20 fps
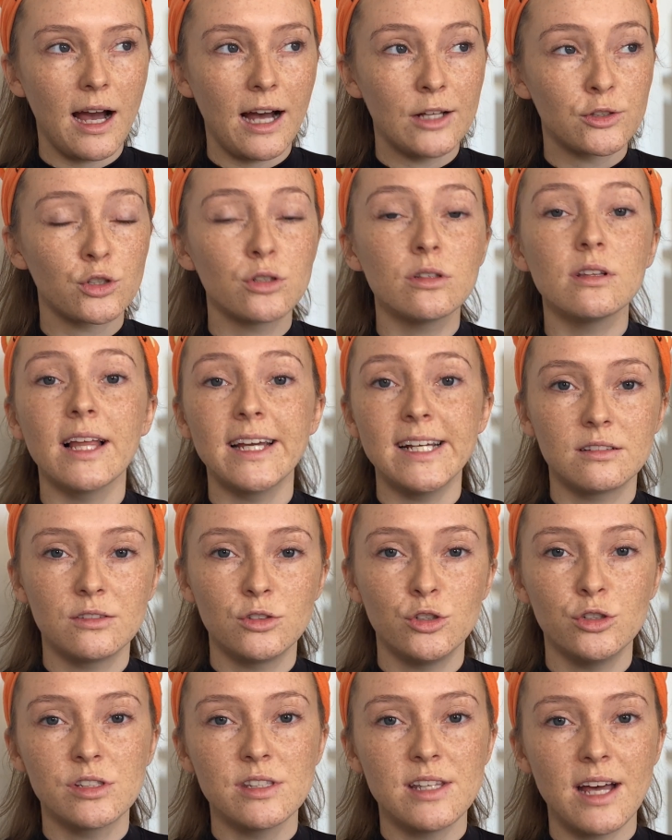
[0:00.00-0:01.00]
I do like
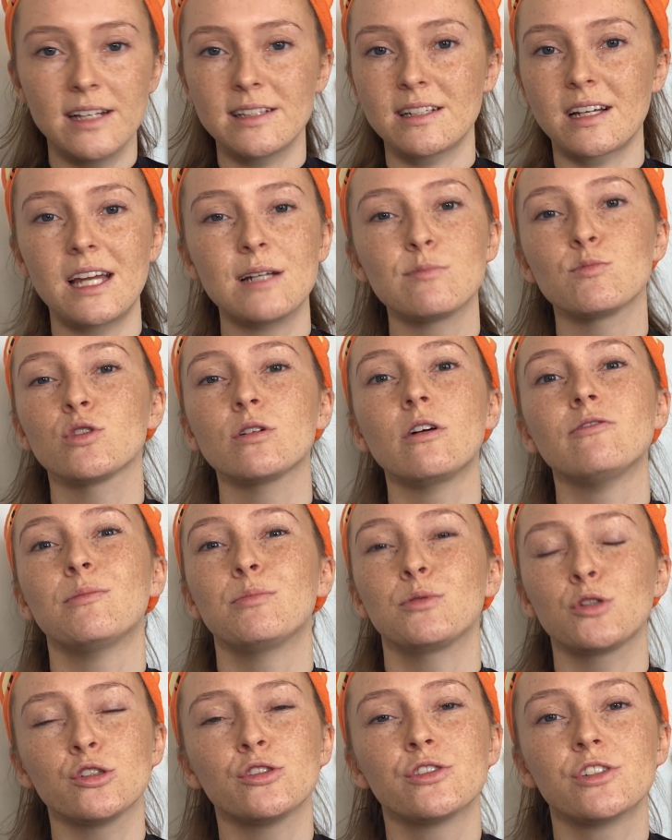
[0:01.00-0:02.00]
using that as a kind of more of a
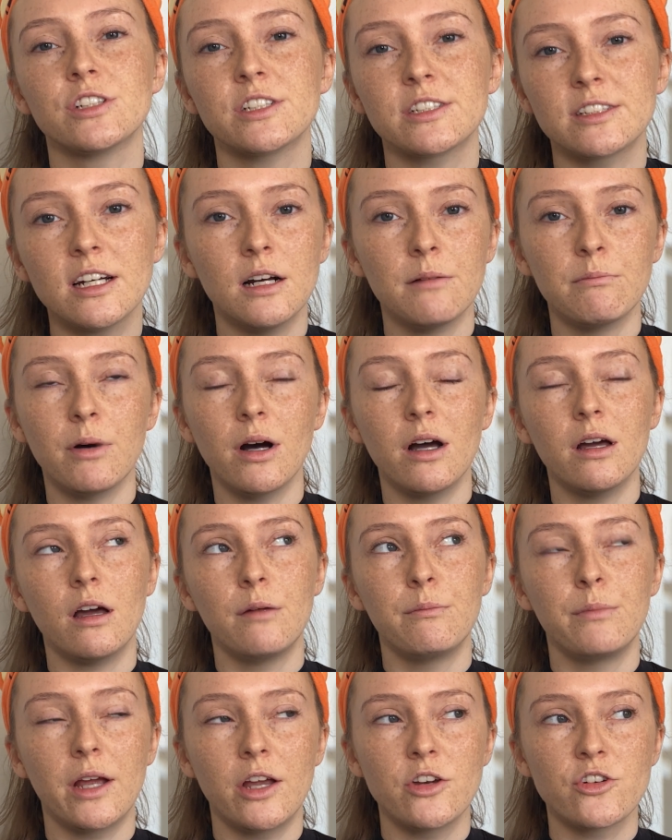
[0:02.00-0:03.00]
bronzer stick, but it'd
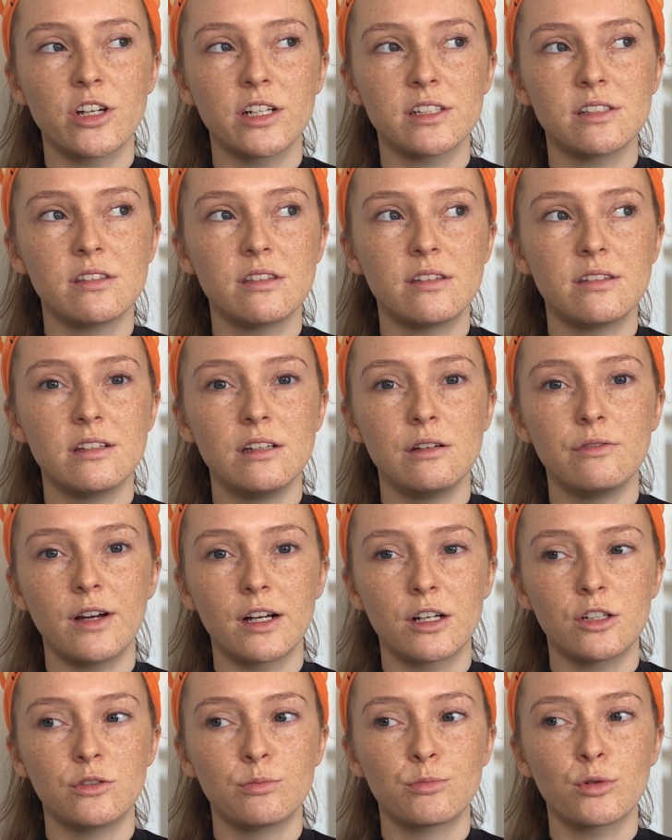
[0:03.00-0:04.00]
be interesting to see if I
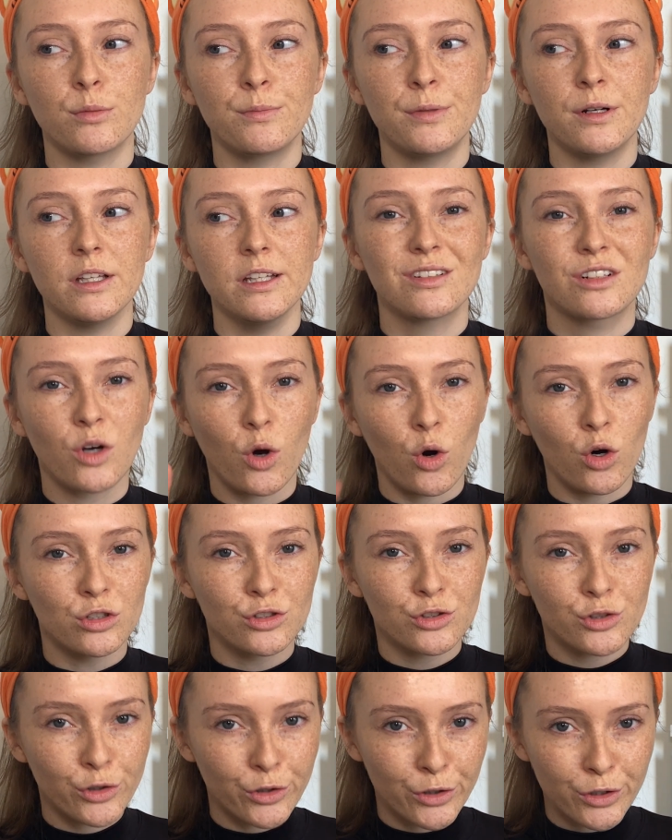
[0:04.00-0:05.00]
could properly
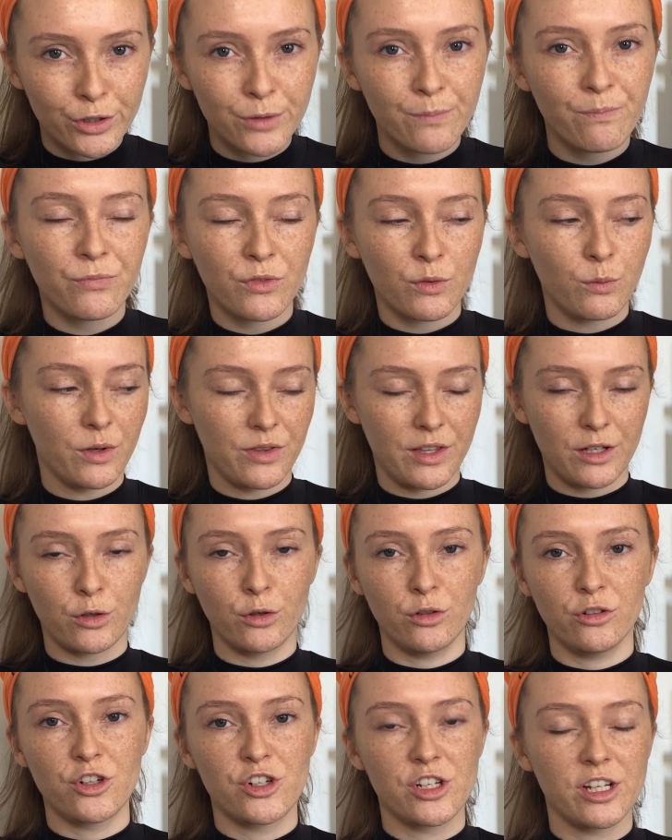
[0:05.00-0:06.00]
contour with a
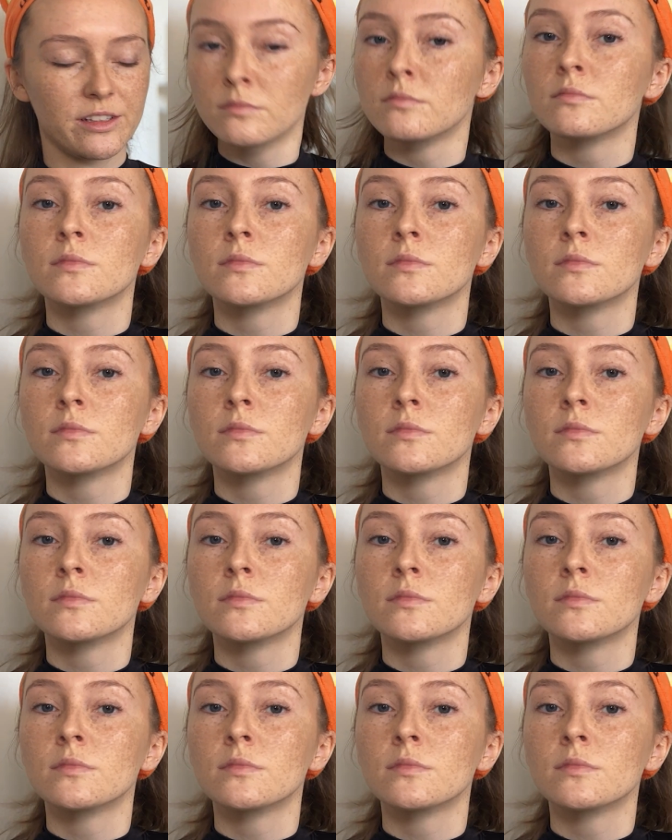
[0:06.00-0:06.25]
cooler shade.